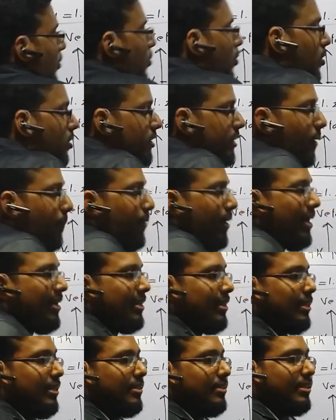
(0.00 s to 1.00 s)
all the
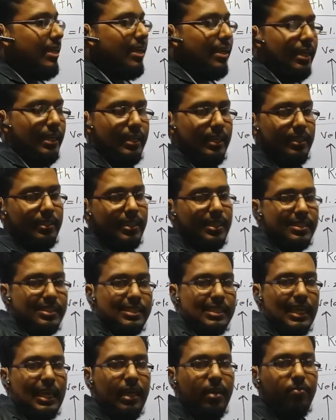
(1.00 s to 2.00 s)
particles are getting the
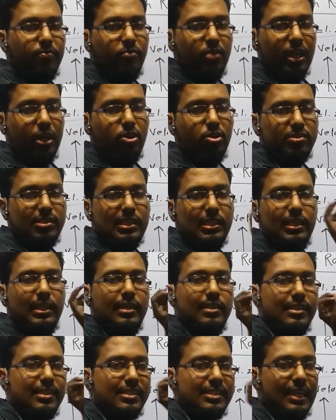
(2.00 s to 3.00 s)
same velocity
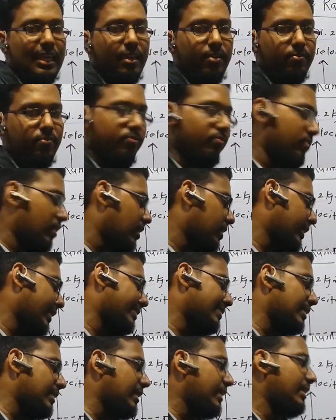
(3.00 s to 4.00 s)
and the same
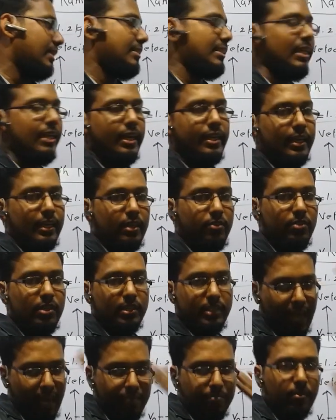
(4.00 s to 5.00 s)
acceleration at a
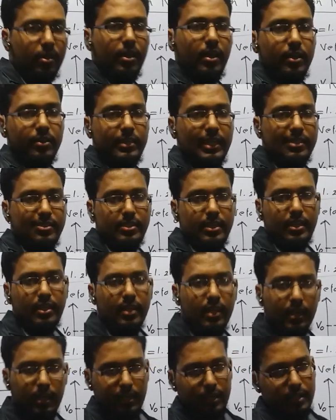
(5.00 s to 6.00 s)
given time. That's
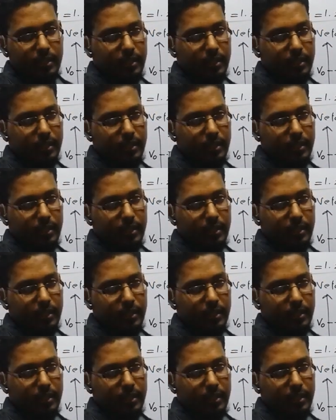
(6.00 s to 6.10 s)
the